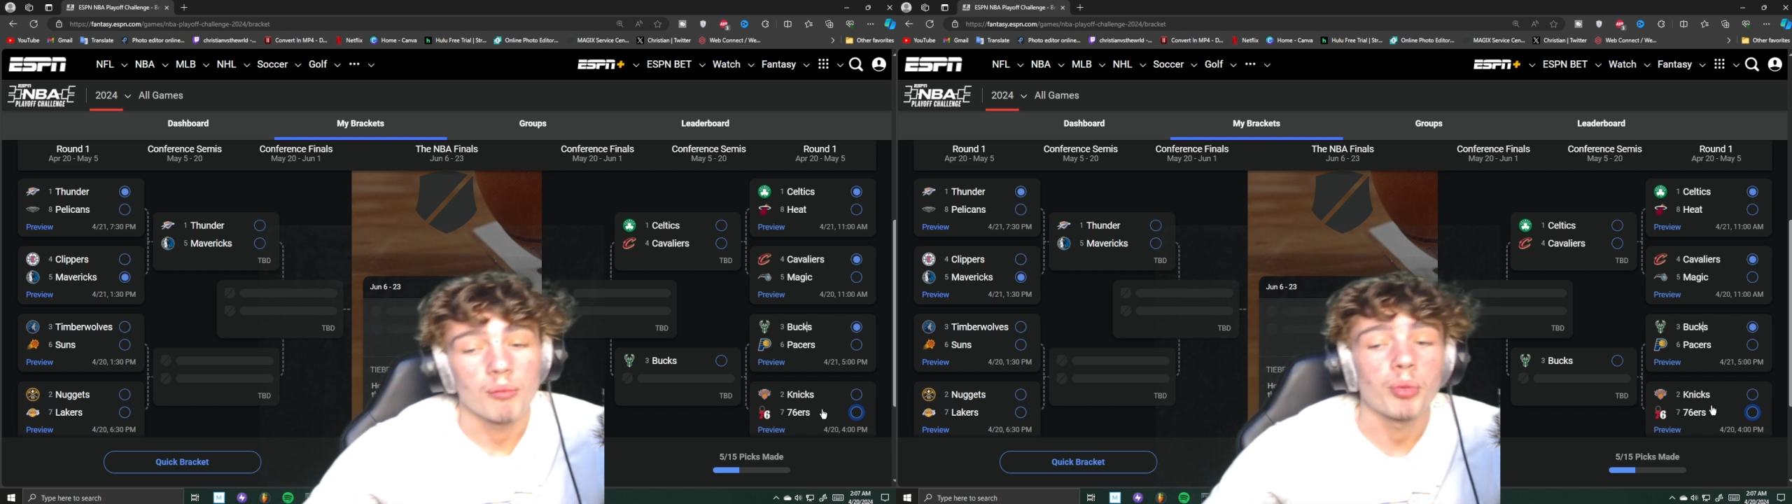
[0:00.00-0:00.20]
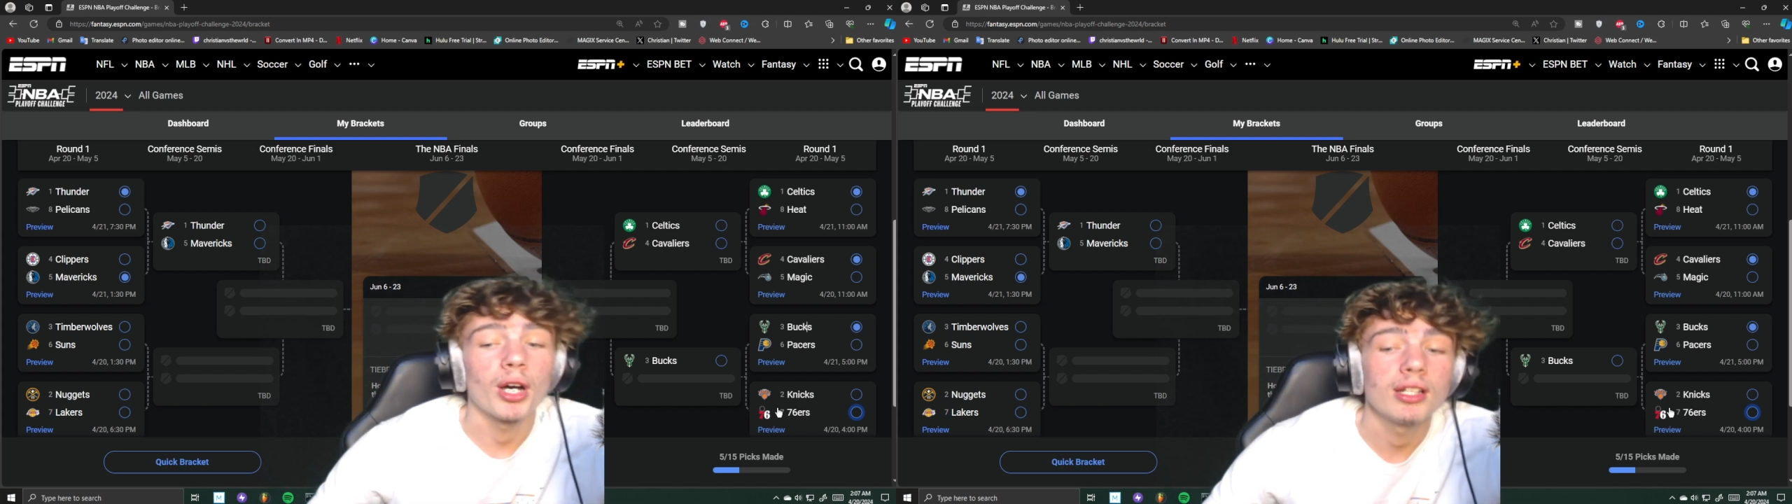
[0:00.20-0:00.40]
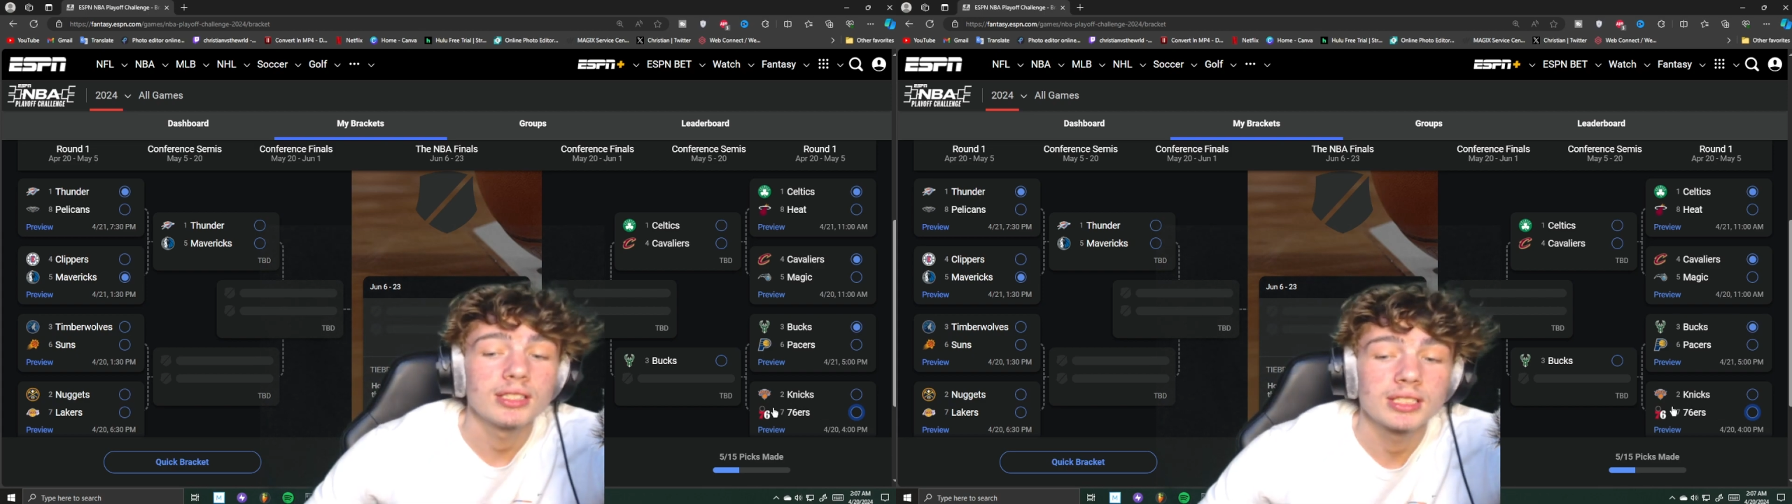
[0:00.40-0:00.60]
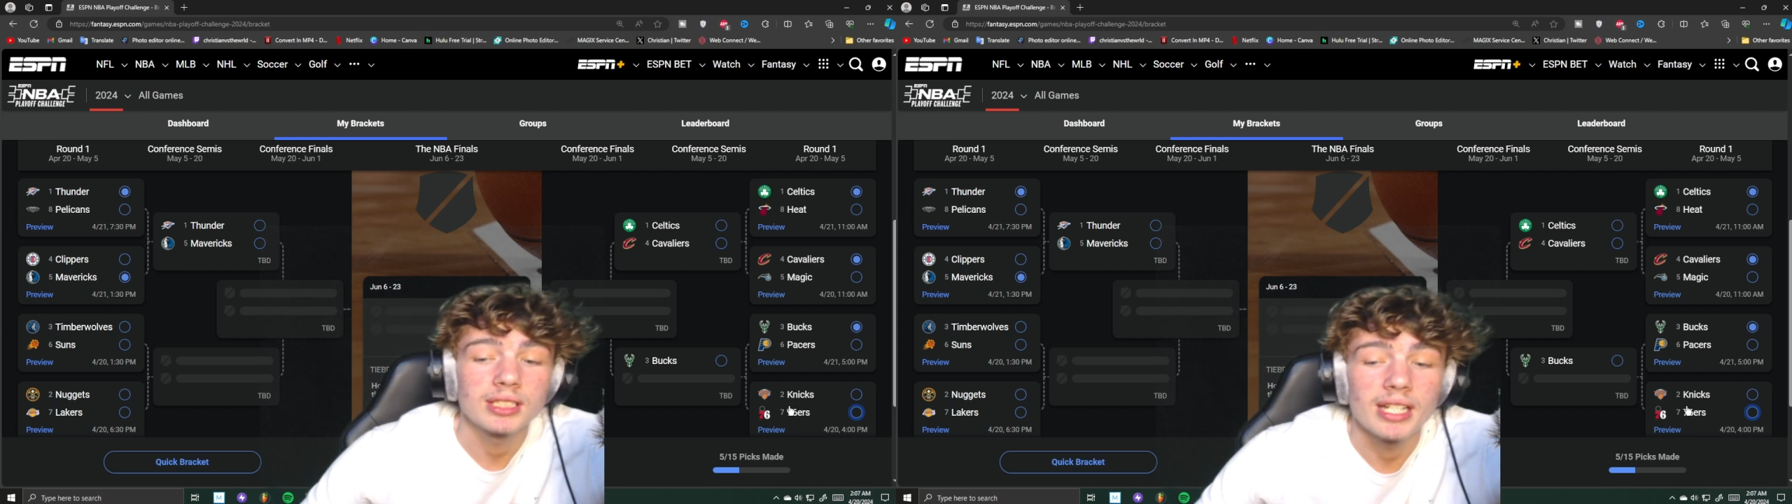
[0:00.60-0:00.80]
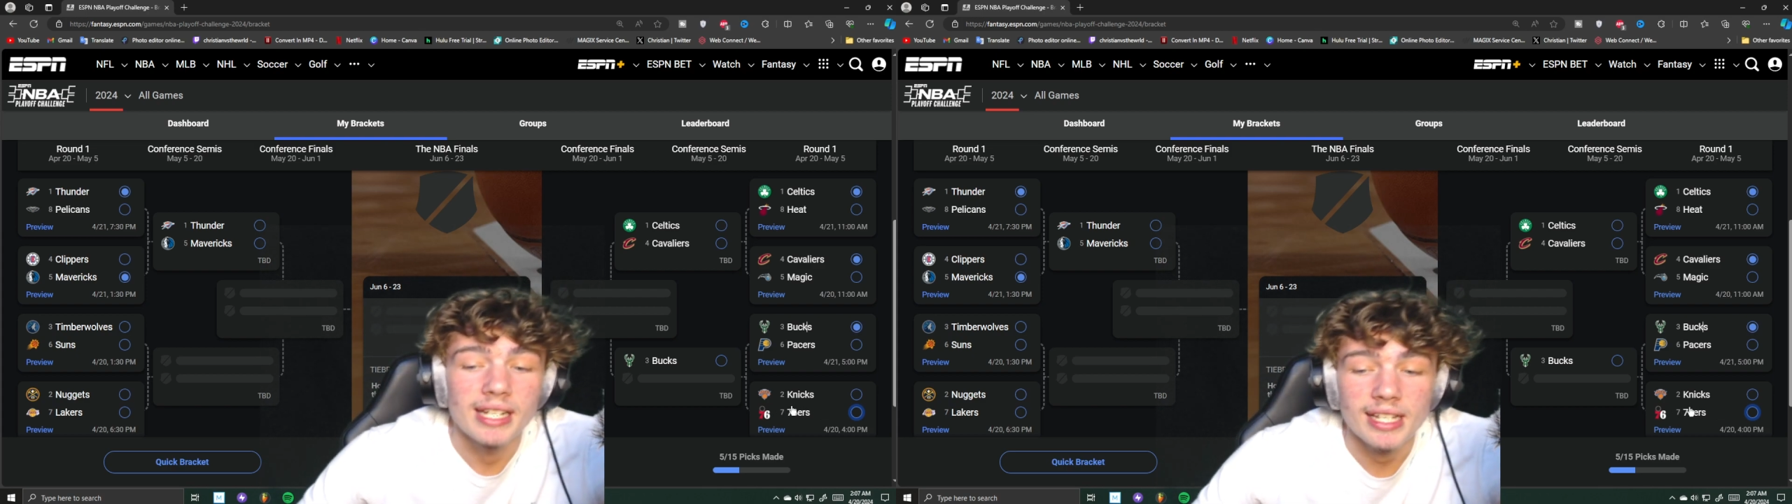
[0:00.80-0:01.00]
But
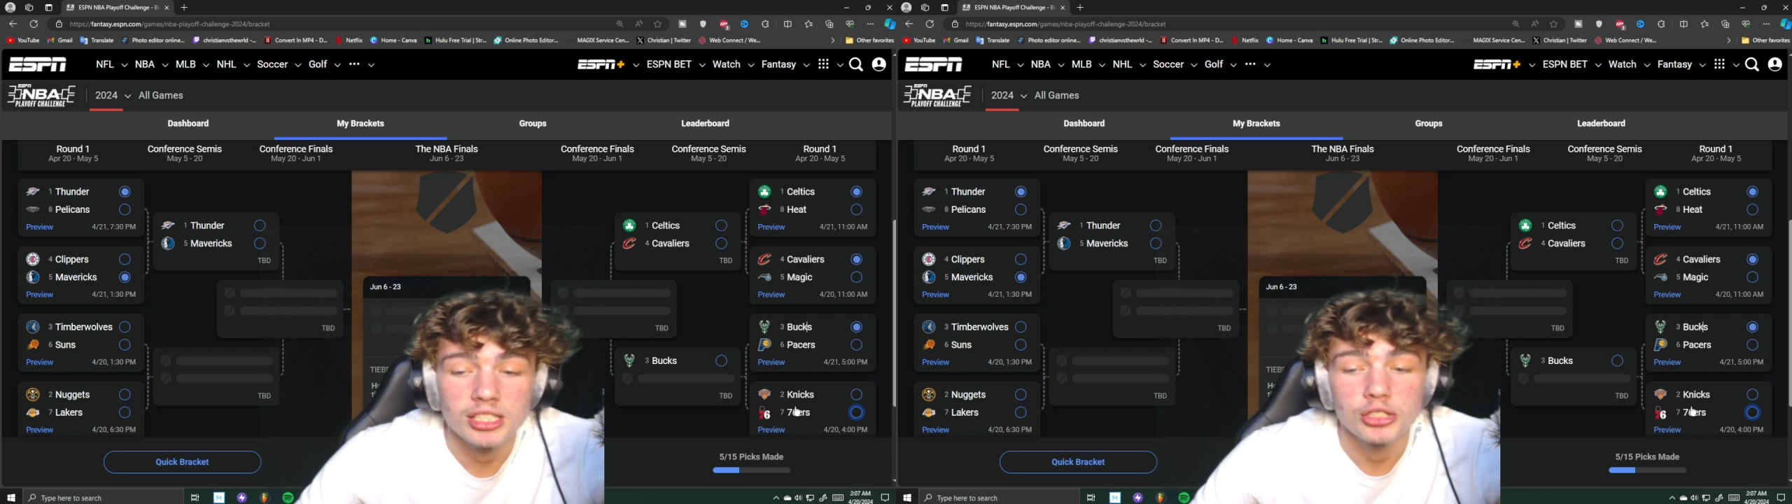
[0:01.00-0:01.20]
the Knicks